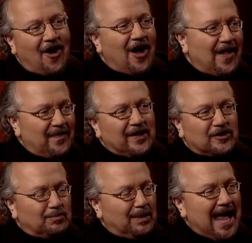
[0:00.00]
on
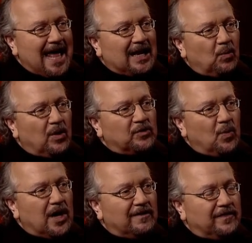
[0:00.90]
this planet was
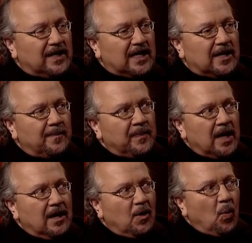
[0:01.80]
one of the
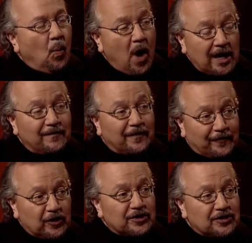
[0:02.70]

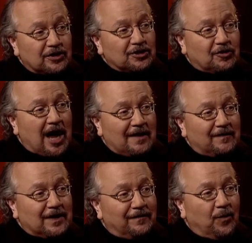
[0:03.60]
first
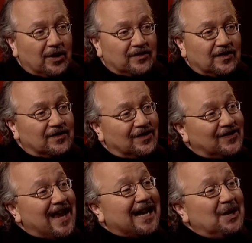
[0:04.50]
driving forces. The
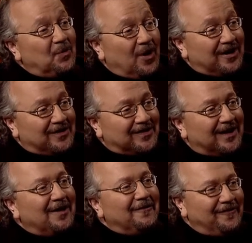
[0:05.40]
second was
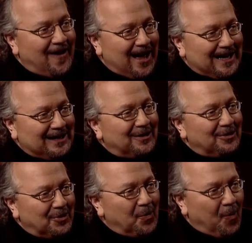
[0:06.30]
find
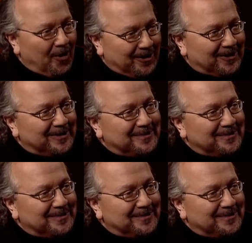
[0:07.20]
the water.